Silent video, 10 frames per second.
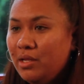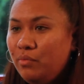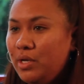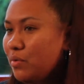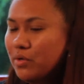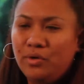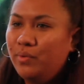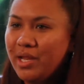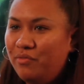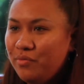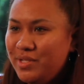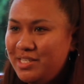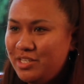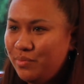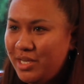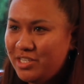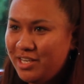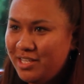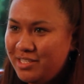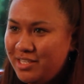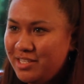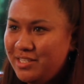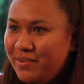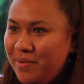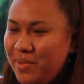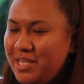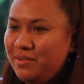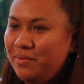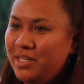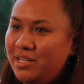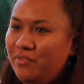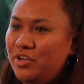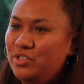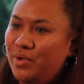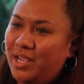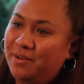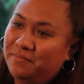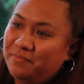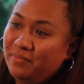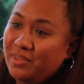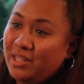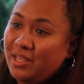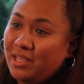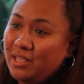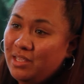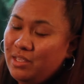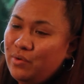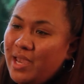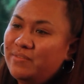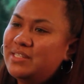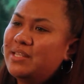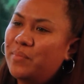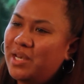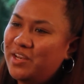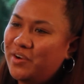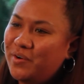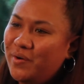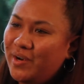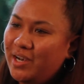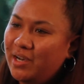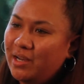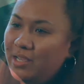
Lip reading: We don't know what everyone's situation is, and so it makes a world of difference when you have someone in your corner.